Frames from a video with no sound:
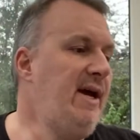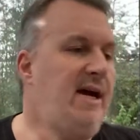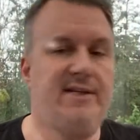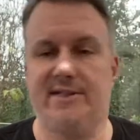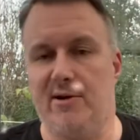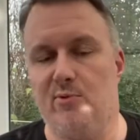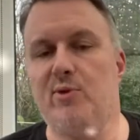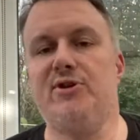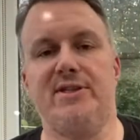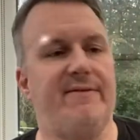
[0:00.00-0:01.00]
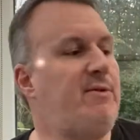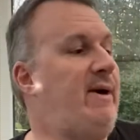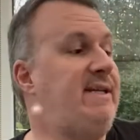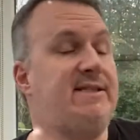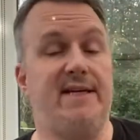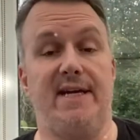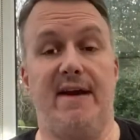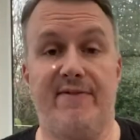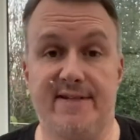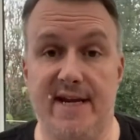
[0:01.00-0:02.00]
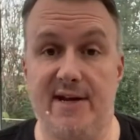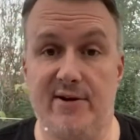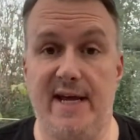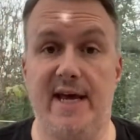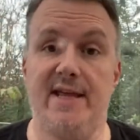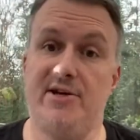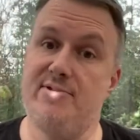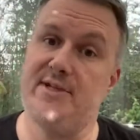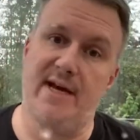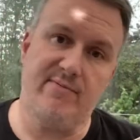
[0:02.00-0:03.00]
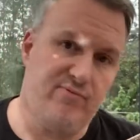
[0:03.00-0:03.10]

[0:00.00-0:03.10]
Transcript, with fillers: So we'll just have to wait and see. If there's any on here that you say,